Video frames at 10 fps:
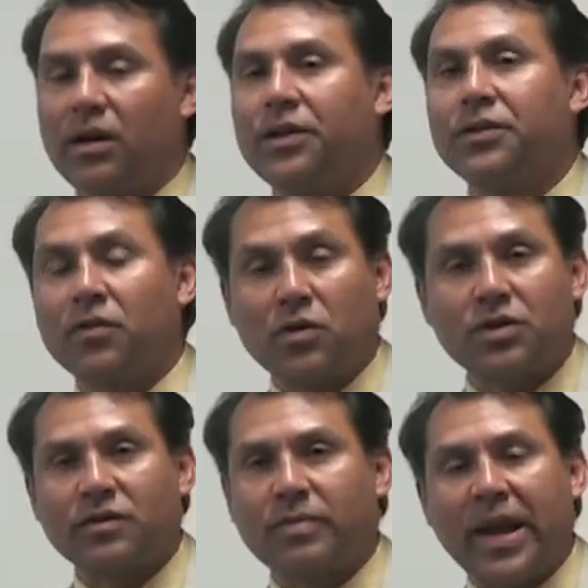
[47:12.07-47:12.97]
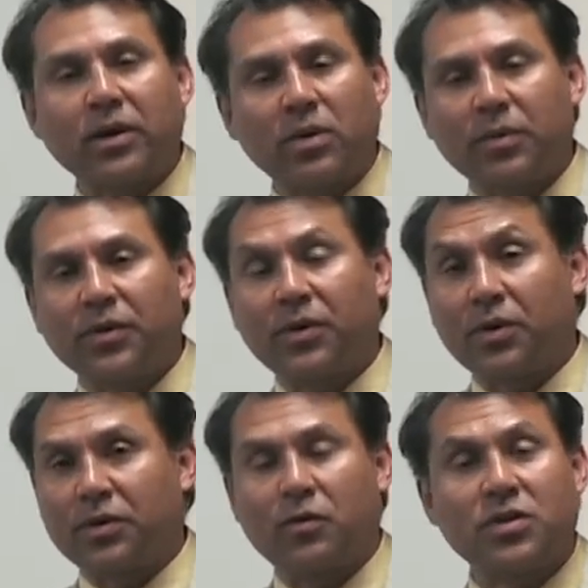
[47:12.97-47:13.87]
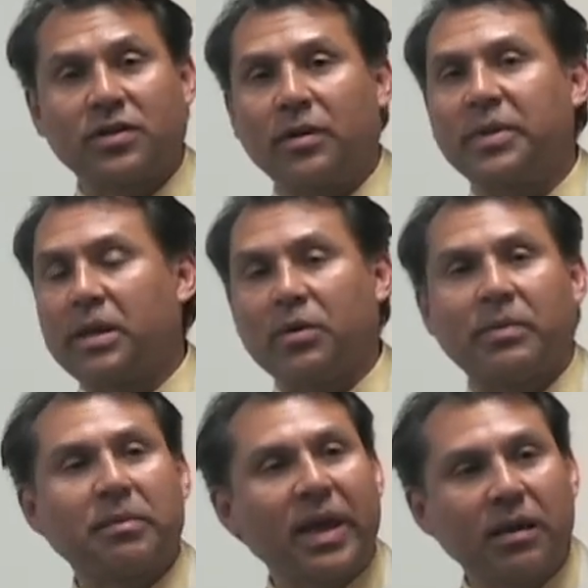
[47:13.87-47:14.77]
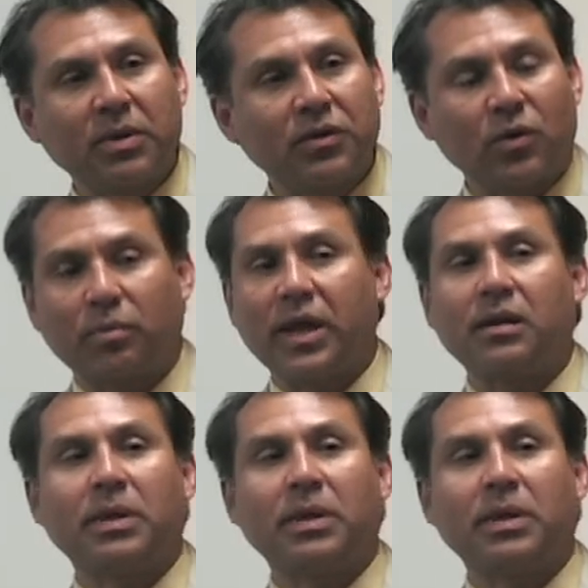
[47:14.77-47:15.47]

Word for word: on the verge of bankruptcy or on the verge of not being able to make payments or pay,